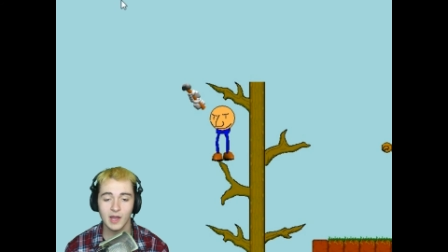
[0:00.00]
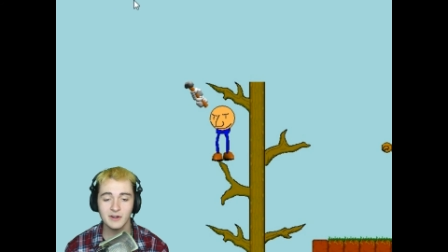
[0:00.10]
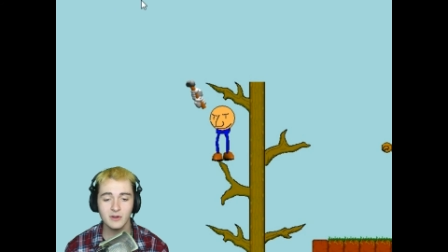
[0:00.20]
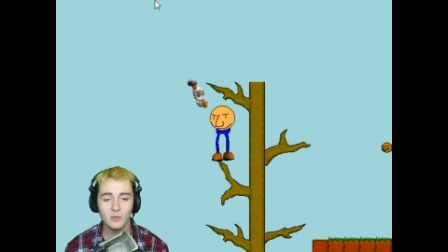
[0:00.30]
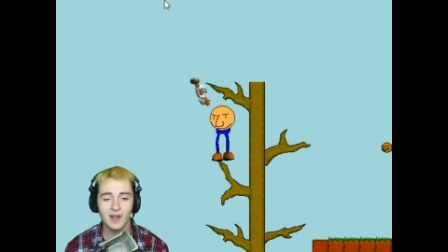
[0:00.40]
I
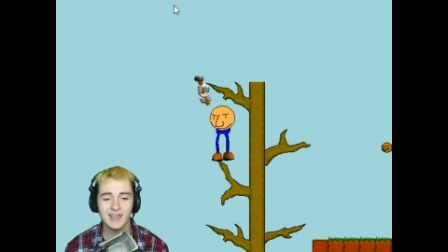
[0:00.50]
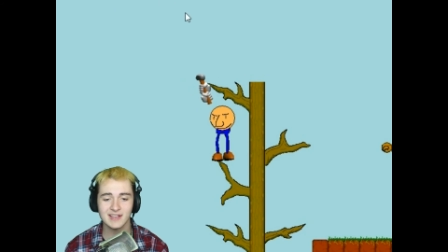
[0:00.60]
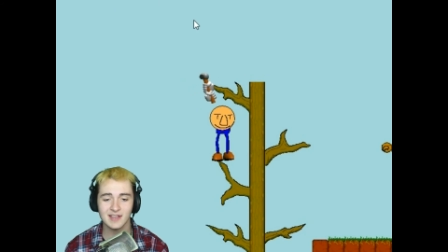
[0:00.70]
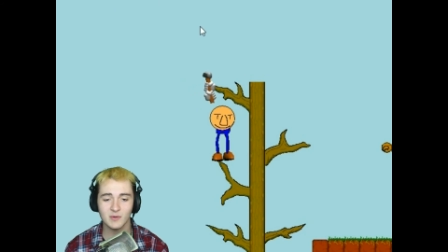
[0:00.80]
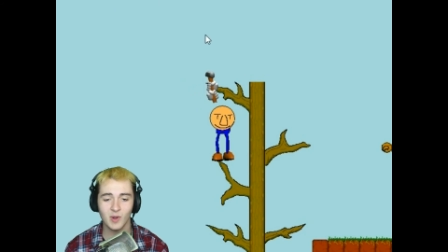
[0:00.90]
don't know why,
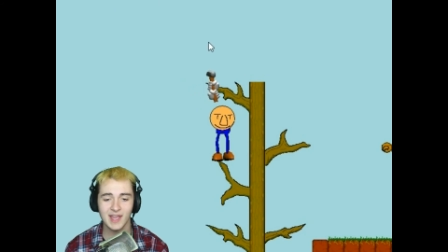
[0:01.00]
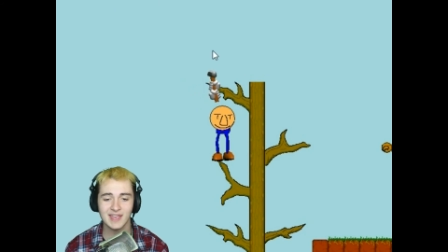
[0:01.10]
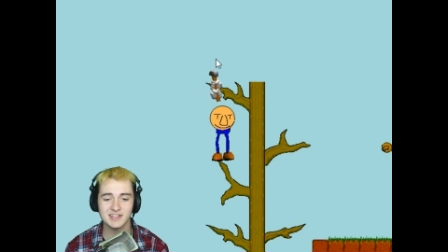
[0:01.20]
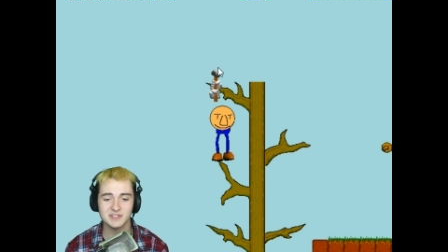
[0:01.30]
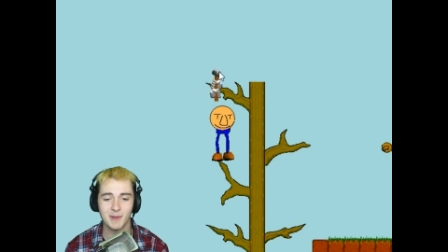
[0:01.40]
why
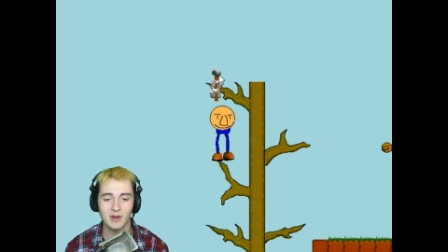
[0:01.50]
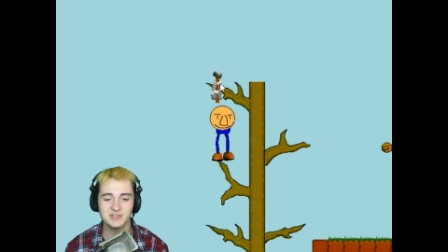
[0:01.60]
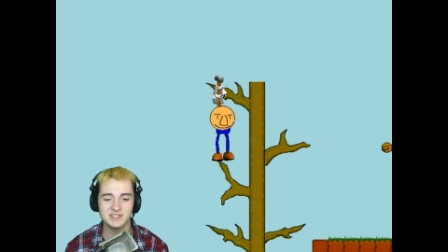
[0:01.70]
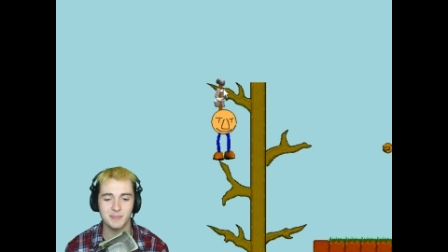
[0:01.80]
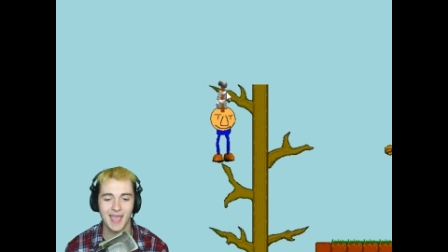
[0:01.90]
it just
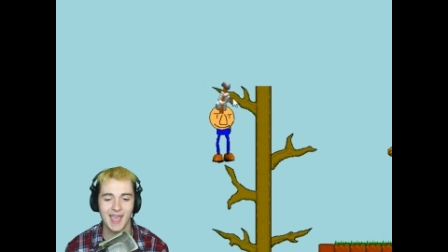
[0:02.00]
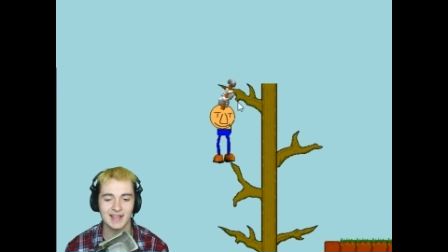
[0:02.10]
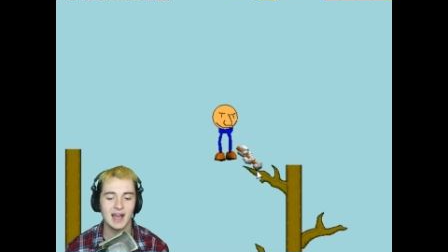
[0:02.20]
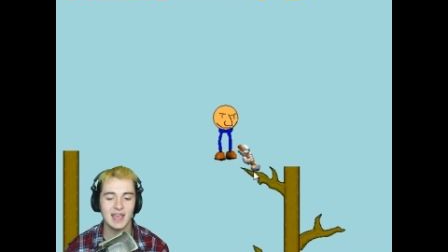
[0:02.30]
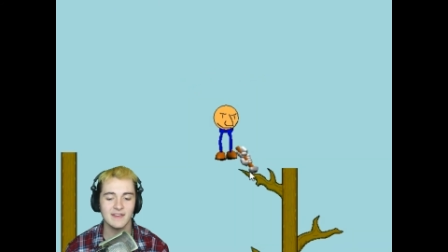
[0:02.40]
bounces back.
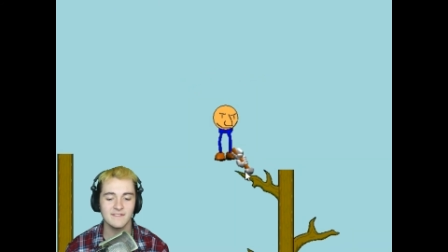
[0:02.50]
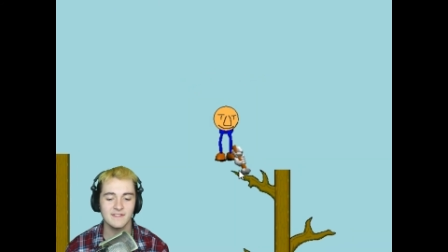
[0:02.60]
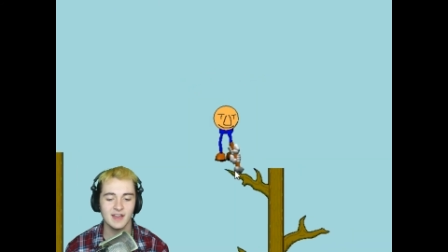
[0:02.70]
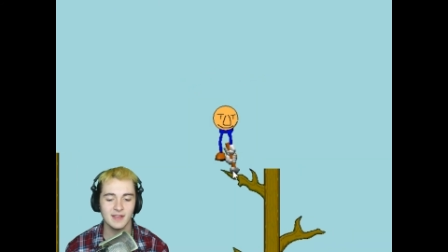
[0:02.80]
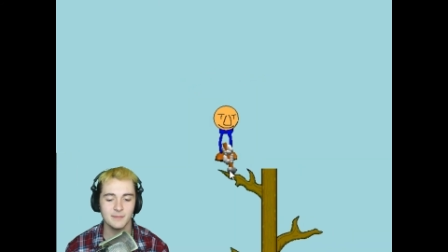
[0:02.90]

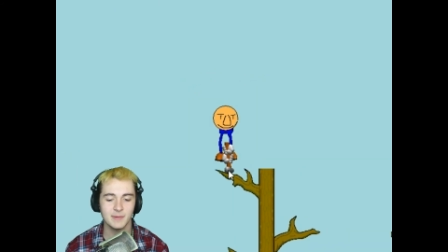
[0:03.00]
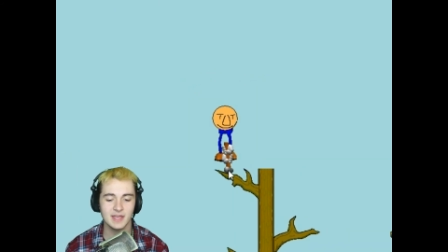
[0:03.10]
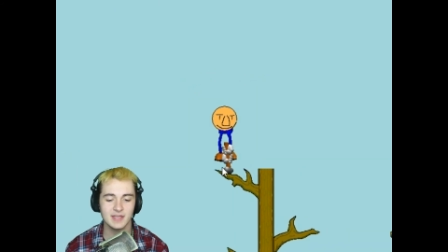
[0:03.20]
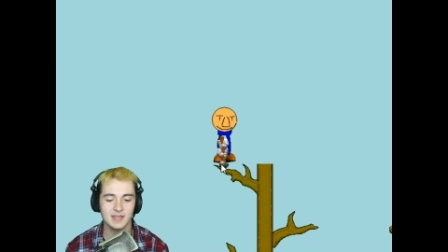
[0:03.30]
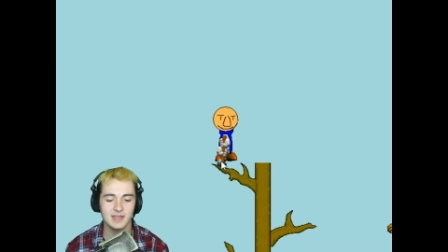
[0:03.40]
I've gotta
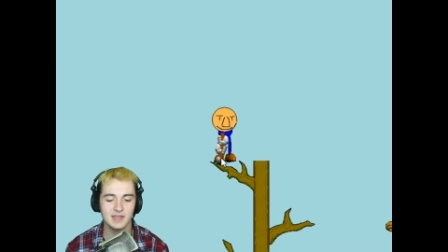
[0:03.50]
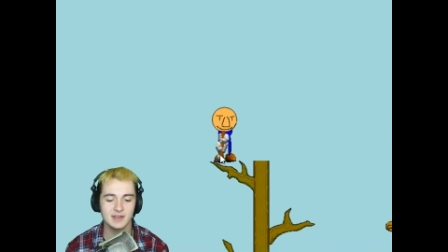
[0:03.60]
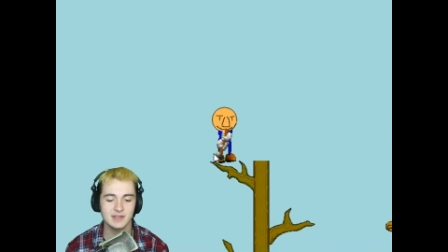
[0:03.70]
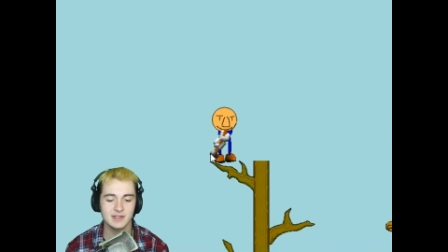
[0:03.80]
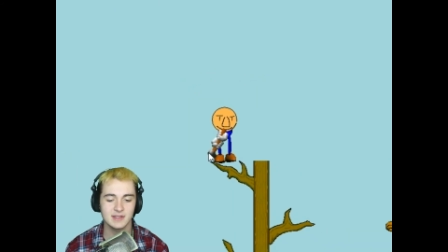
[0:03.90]
make
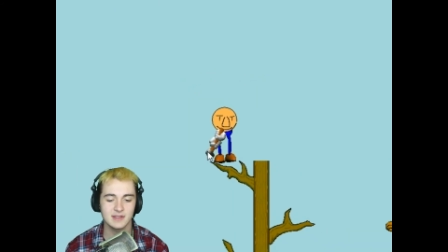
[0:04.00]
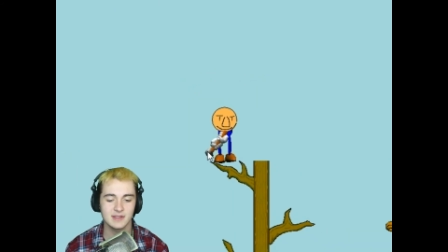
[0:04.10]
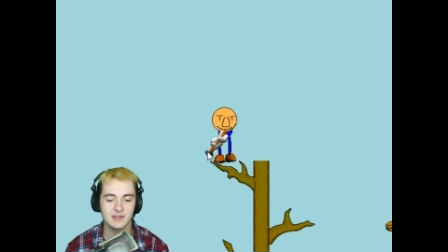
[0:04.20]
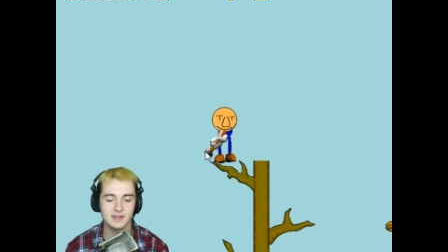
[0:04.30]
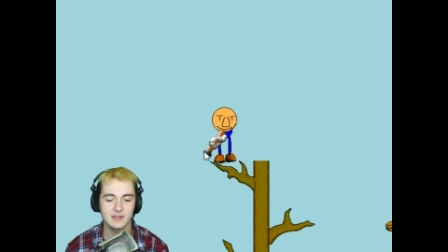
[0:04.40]
it
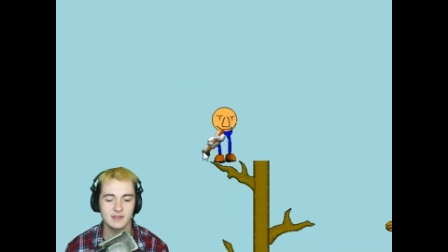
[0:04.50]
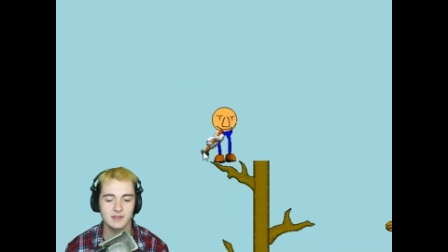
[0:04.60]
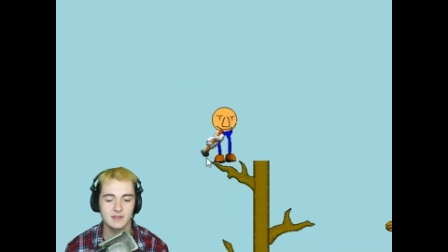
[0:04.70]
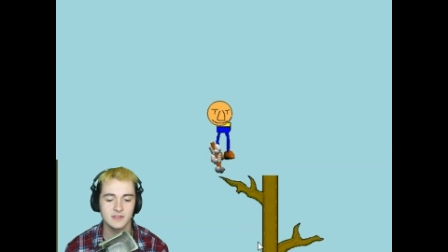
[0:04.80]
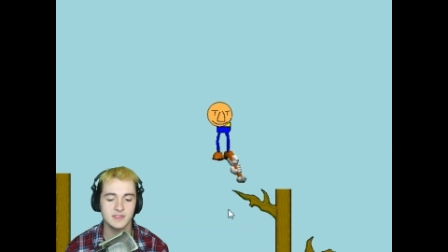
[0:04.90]

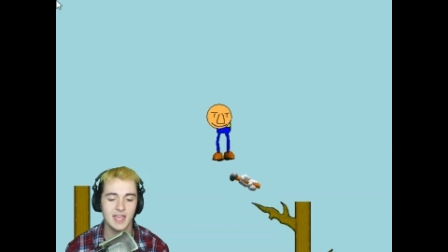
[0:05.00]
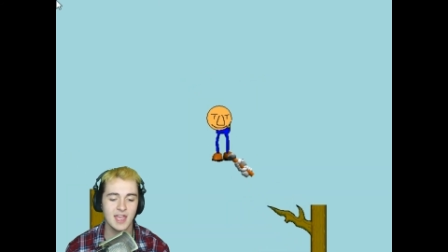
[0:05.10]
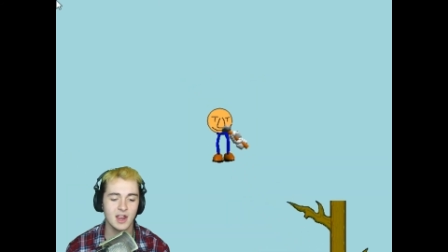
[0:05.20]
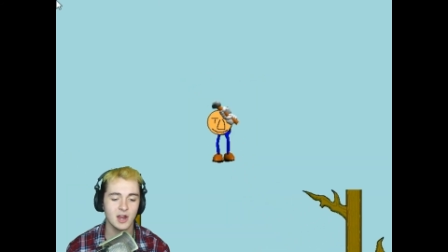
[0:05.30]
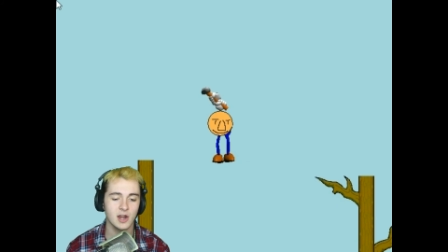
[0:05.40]

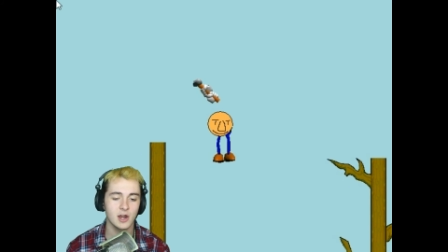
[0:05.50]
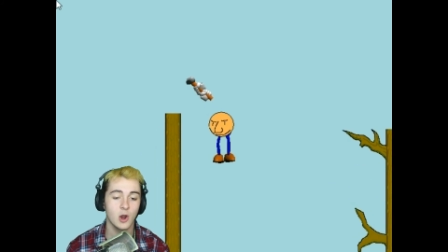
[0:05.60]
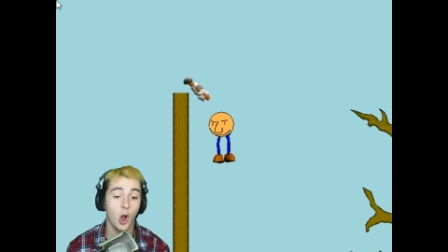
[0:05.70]
there.